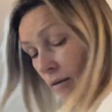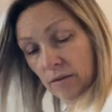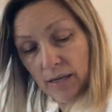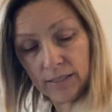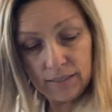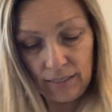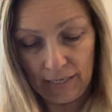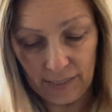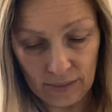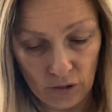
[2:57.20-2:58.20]
This
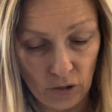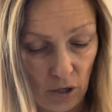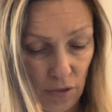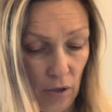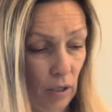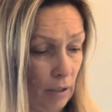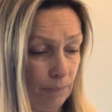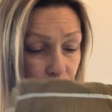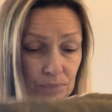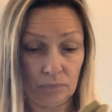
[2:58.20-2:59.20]
is another
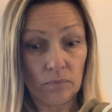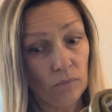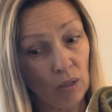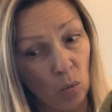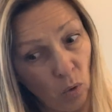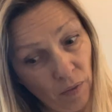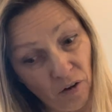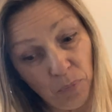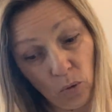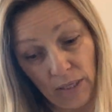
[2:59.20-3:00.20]
one that
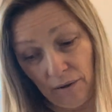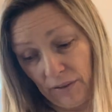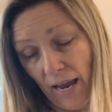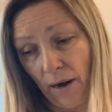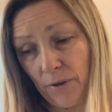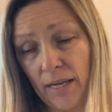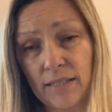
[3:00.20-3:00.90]
I've pulled out for the Harriette.